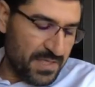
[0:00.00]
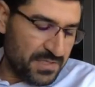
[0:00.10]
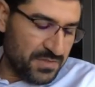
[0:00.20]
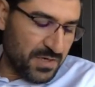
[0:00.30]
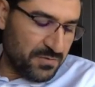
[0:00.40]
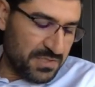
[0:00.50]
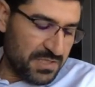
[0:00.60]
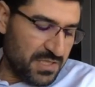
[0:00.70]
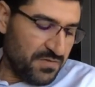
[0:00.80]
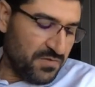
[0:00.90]
So I would
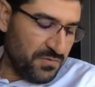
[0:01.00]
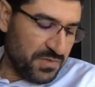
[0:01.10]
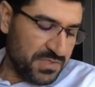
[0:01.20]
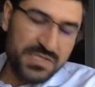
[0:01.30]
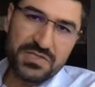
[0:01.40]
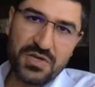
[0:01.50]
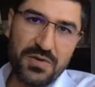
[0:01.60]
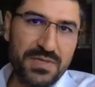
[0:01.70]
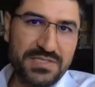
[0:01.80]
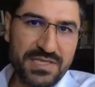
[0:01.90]
leave you with these
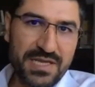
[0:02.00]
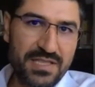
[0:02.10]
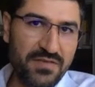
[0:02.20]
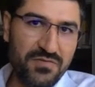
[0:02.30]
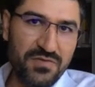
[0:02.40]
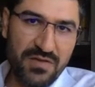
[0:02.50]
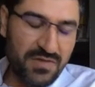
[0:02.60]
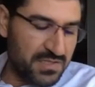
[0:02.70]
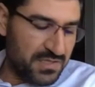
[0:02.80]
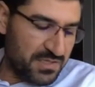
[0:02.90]
comments, and if you have
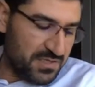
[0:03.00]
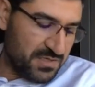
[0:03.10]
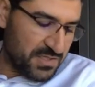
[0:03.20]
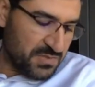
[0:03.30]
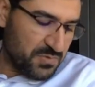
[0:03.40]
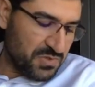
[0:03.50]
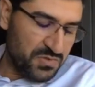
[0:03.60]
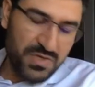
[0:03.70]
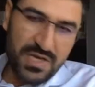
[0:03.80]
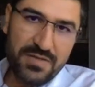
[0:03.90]
any response,
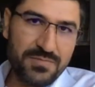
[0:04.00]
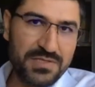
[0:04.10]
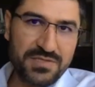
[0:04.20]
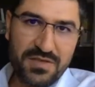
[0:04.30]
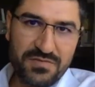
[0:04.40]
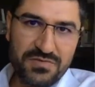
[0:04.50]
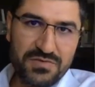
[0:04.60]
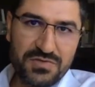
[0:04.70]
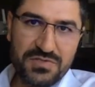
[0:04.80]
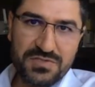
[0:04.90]
you can. But if you
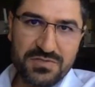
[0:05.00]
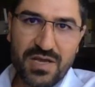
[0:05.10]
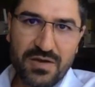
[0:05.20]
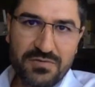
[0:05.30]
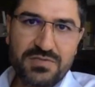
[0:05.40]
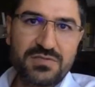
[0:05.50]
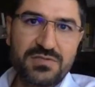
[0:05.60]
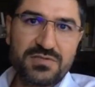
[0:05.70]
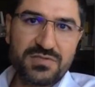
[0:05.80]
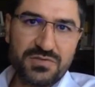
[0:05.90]
don't, I would
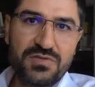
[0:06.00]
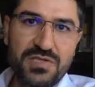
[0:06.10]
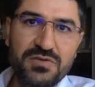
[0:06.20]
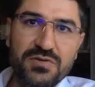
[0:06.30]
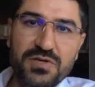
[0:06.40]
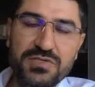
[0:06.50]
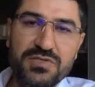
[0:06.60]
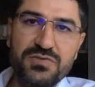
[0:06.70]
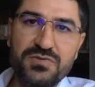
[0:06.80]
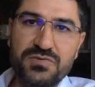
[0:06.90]
strongly encourage
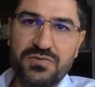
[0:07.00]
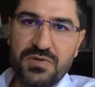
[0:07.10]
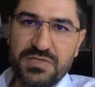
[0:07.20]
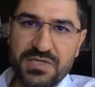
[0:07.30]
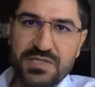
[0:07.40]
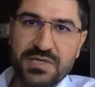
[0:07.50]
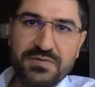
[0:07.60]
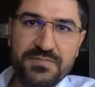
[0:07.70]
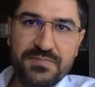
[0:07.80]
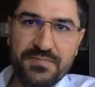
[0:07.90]
you to consider
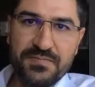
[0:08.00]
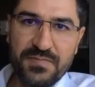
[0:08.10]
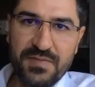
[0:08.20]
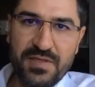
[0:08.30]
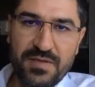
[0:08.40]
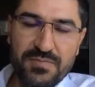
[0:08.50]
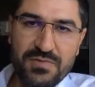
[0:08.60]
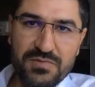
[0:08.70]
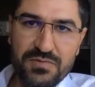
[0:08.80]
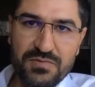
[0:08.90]
them
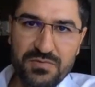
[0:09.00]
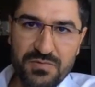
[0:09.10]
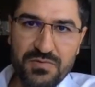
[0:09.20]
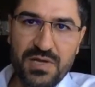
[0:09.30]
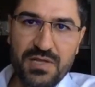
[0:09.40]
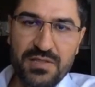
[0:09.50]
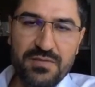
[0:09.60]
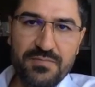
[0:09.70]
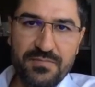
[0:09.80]
to look at it.